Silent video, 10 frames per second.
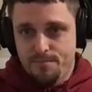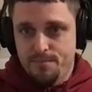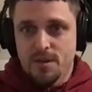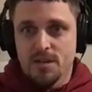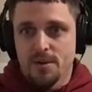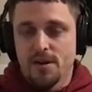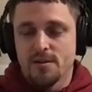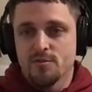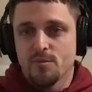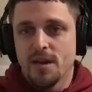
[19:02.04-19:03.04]
money
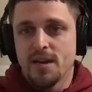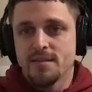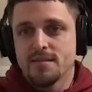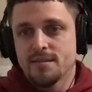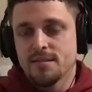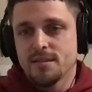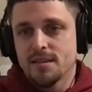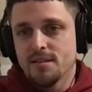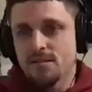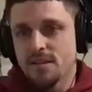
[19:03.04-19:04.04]
parents will pay to
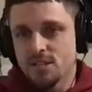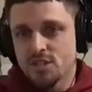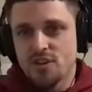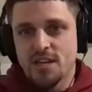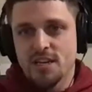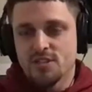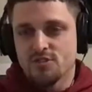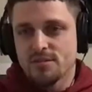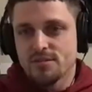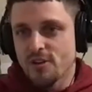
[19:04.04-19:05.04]
get their kids training and
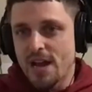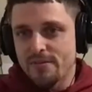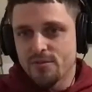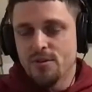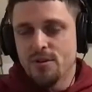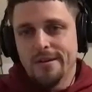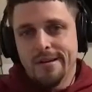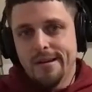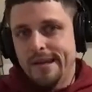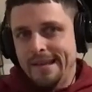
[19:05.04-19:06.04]
travel.
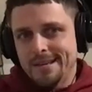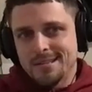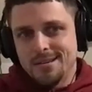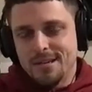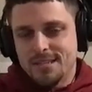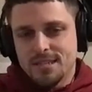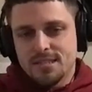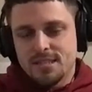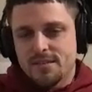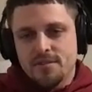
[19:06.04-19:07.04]
So it's just
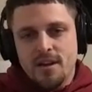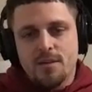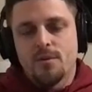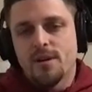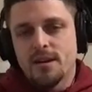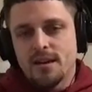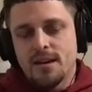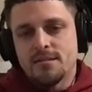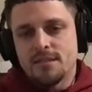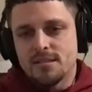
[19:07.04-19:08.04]
a different animal right
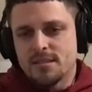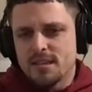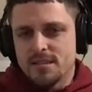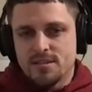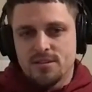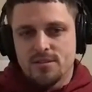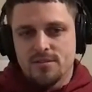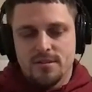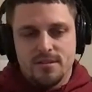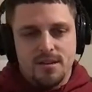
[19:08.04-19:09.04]
now. And it's
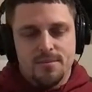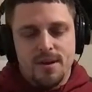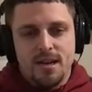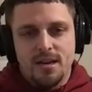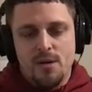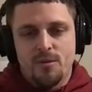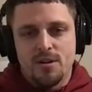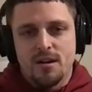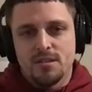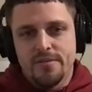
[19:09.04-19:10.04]
like, man, I wonder
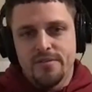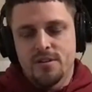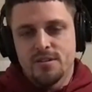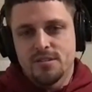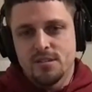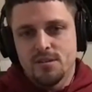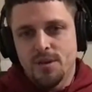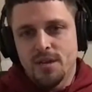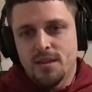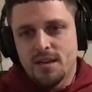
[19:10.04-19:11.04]
how different it's going to
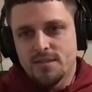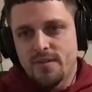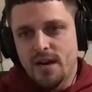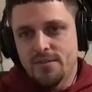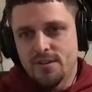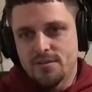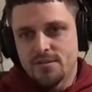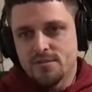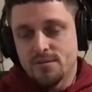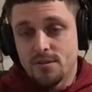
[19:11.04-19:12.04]
be in the next 5
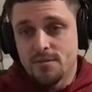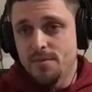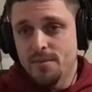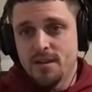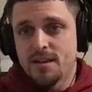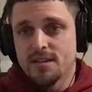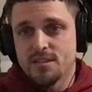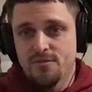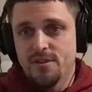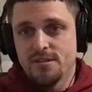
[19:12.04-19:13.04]
years or maybe the next
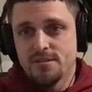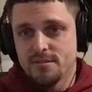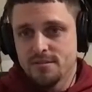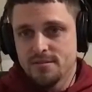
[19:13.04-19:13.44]
3 years.